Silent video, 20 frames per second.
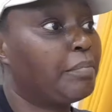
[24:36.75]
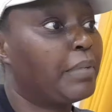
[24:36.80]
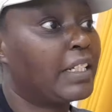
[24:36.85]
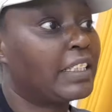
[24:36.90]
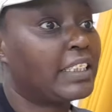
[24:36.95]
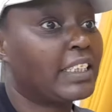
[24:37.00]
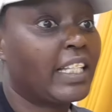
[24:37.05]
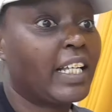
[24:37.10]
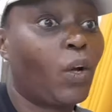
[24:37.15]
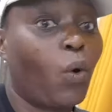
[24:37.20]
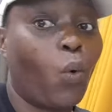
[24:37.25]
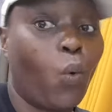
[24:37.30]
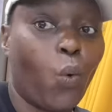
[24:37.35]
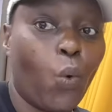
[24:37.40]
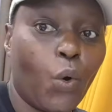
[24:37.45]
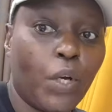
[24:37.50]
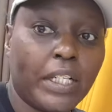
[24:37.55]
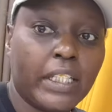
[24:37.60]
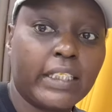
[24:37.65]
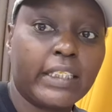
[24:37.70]
but the
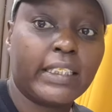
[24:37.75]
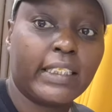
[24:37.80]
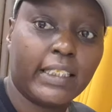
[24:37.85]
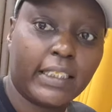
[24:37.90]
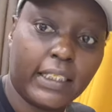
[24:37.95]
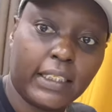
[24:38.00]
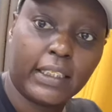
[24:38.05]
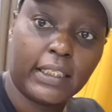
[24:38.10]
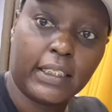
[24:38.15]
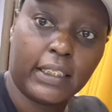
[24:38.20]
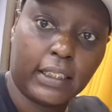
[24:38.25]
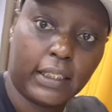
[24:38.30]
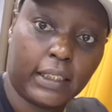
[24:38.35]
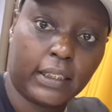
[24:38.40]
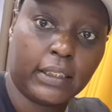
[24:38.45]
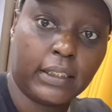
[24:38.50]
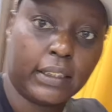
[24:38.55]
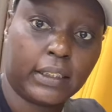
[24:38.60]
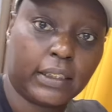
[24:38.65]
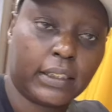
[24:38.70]
quality
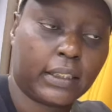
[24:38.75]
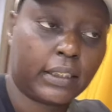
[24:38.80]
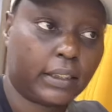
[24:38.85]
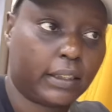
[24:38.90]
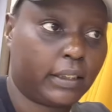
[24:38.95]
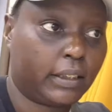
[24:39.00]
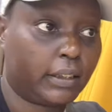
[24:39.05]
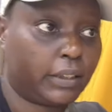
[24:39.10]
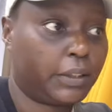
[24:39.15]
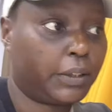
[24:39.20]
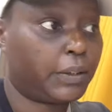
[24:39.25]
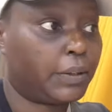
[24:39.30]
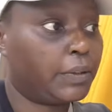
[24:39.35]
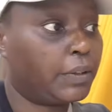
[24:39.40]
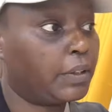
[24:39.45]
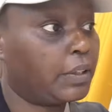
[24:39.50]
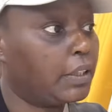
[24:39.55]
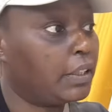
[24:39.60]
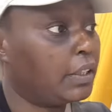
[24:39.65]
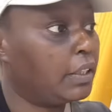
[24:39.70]

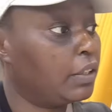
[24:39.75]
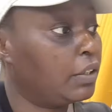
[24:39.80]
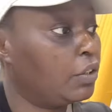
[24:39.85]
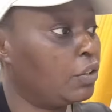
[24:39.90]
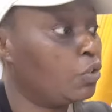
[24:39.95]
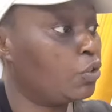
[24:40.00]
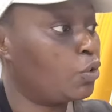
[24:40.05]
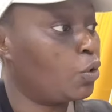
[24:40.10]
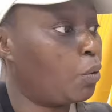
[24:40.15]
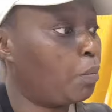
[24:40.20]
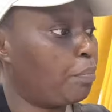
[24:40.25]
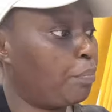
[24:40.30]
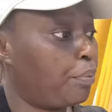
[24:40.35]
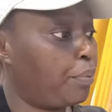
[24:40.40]
is dope.